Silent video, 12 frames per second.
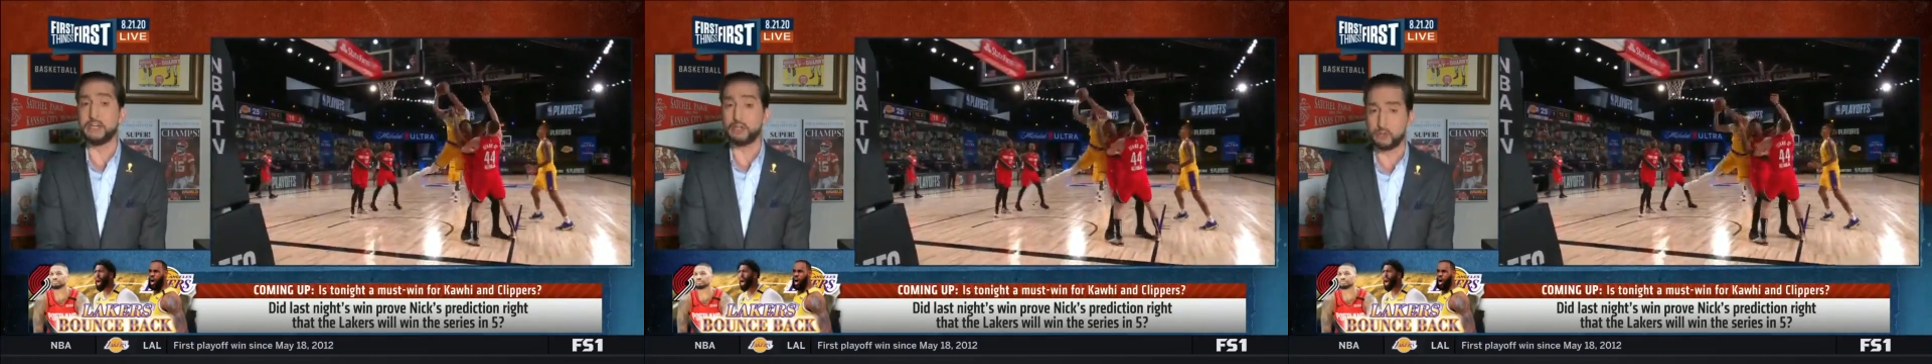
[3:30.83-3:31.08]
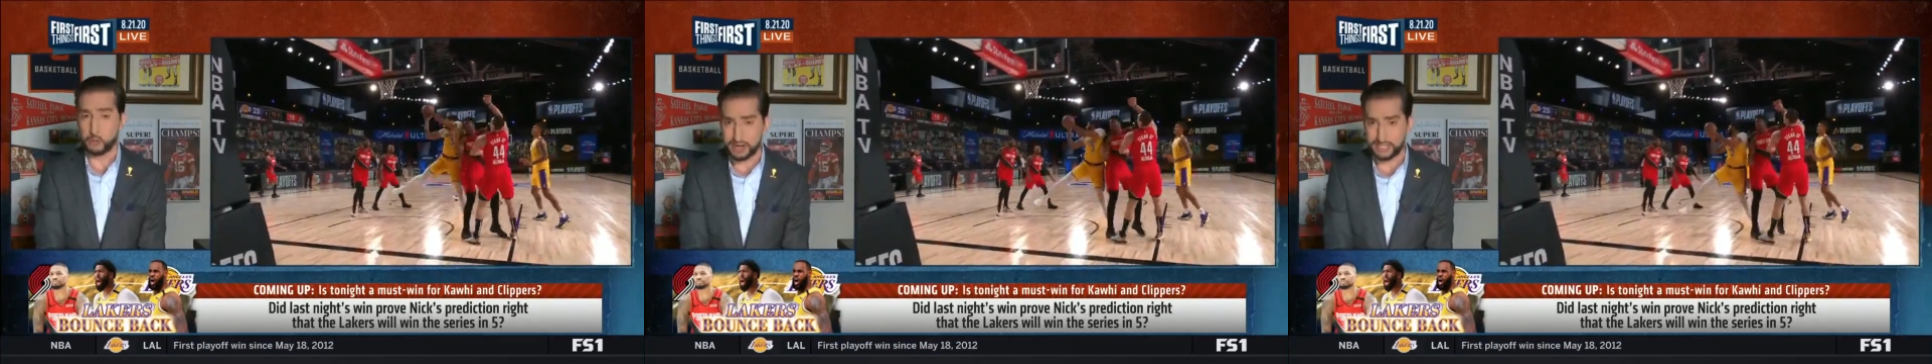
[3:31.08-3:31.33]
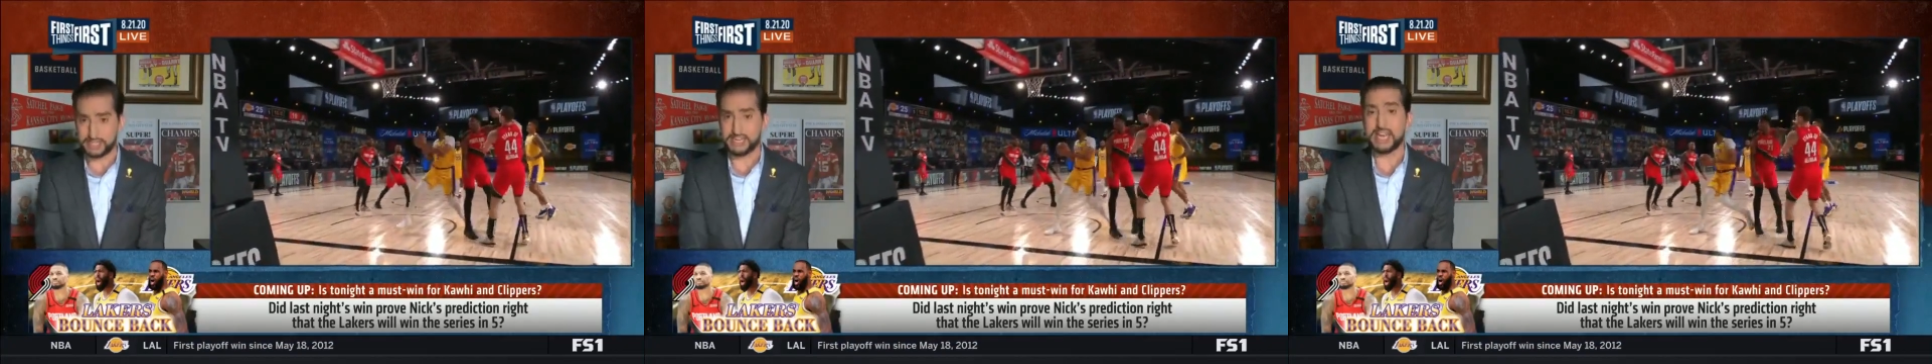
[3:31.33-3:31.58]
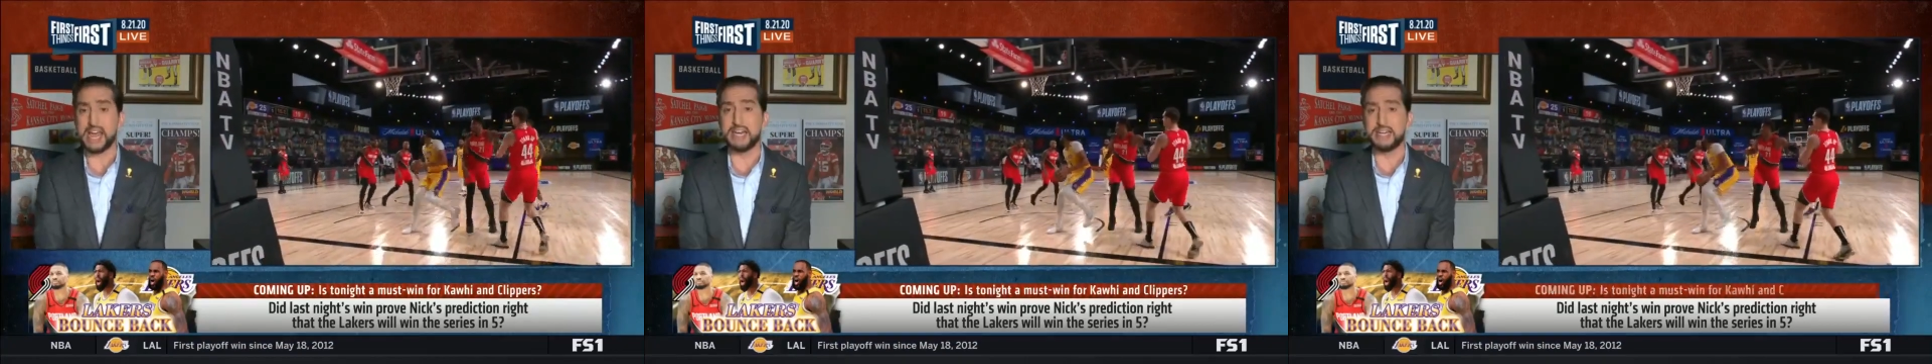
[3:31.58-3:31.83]

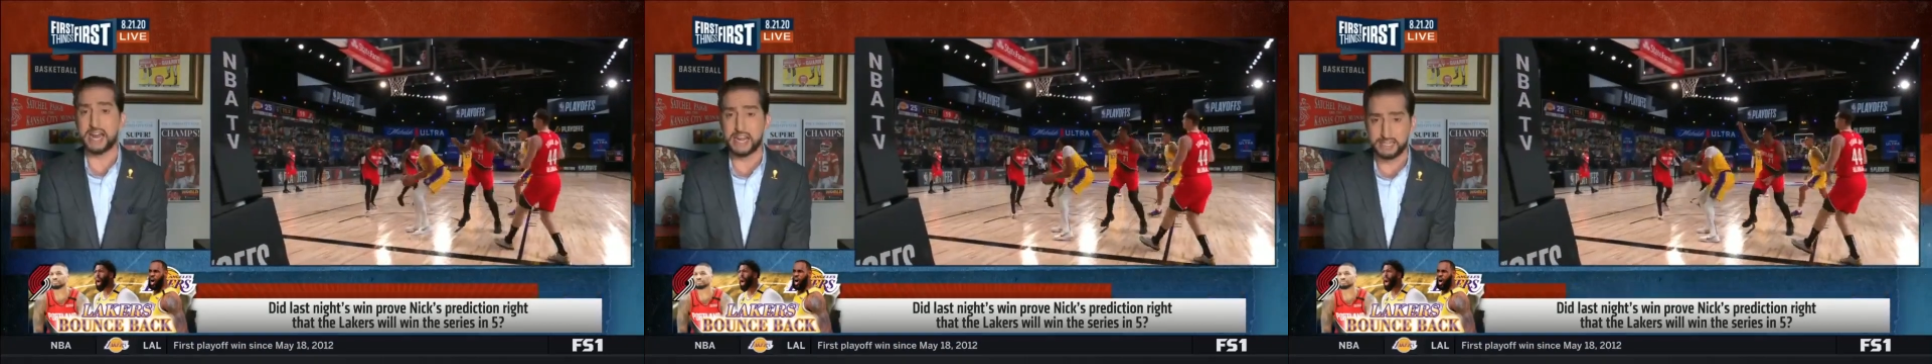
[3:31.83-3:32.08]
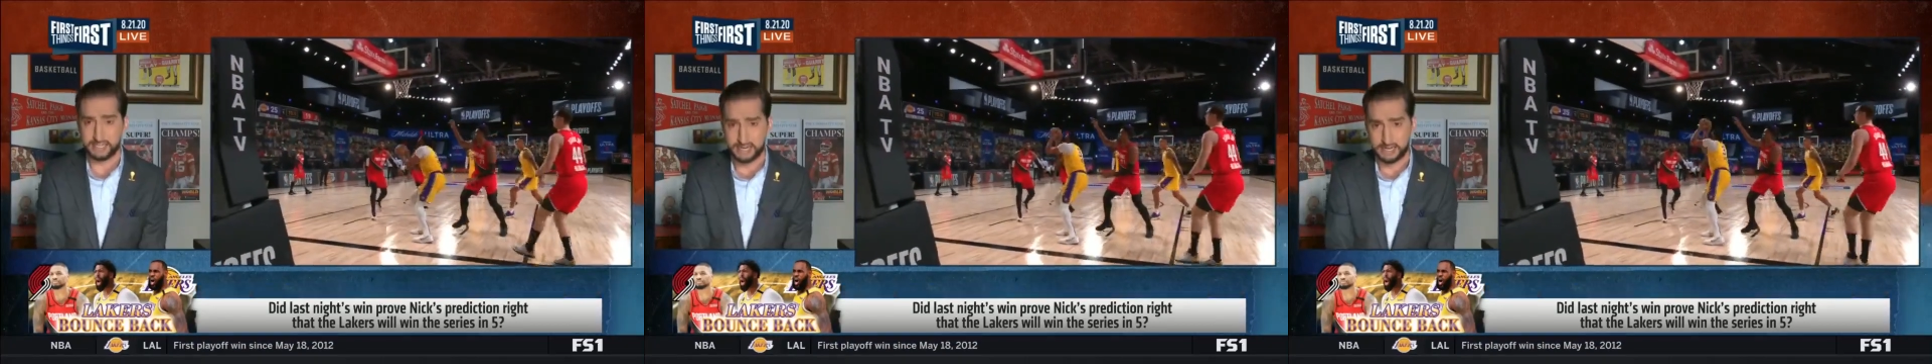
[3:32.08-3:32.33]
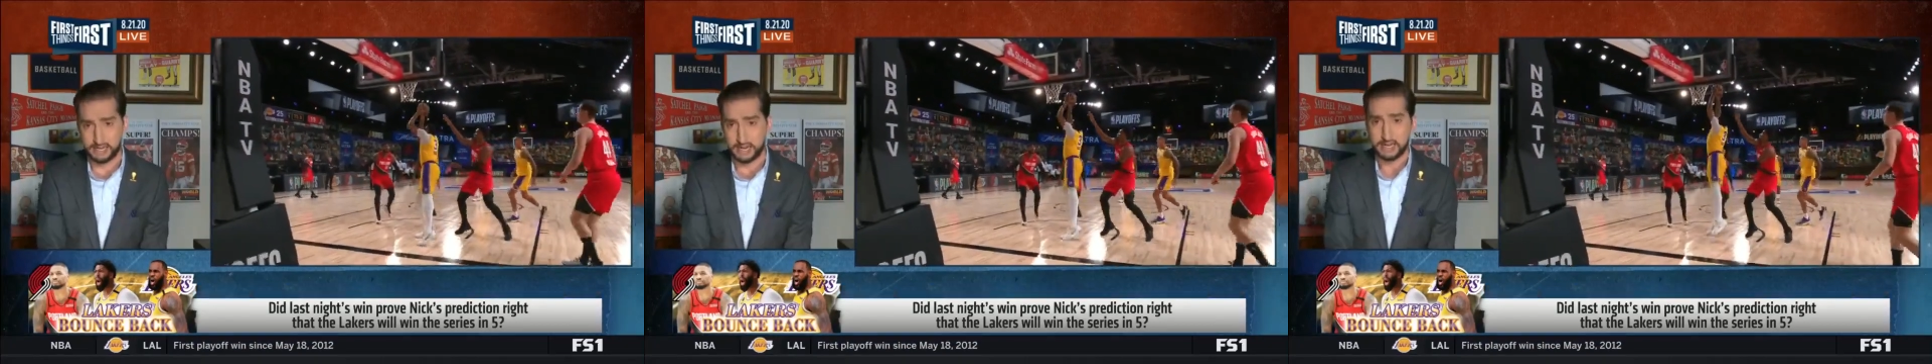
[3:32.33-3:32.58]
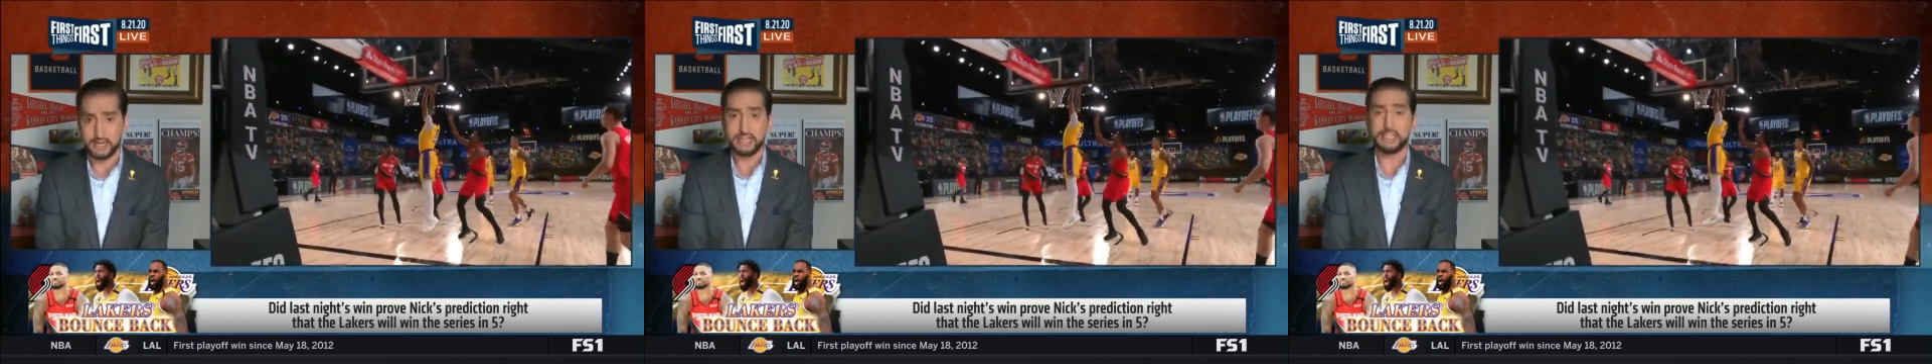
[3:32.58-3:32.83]
20, and 19.
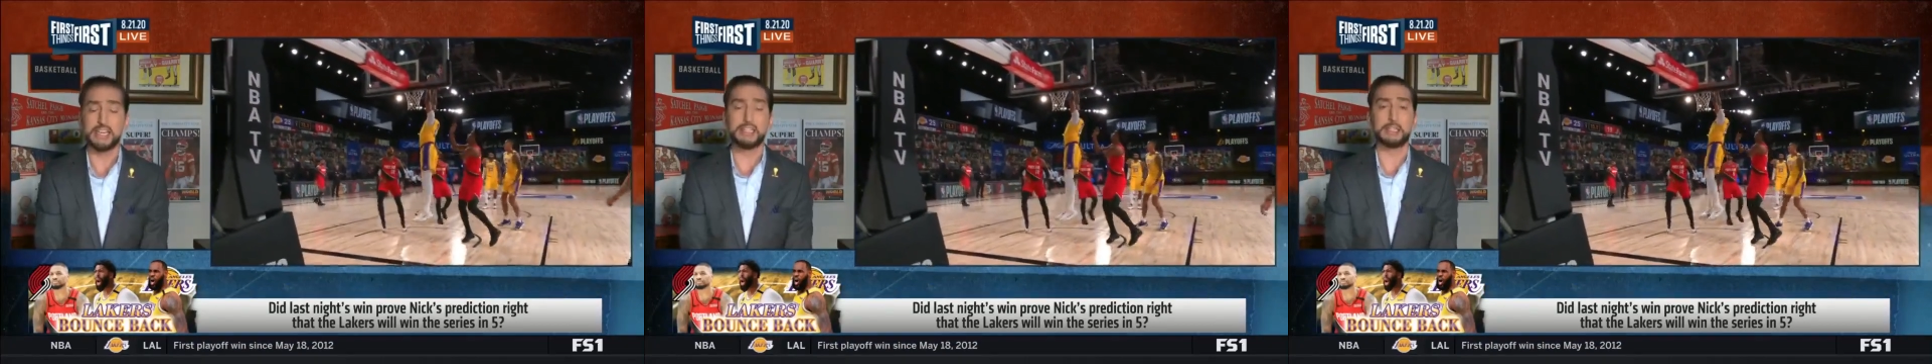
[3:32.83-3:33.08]
Since the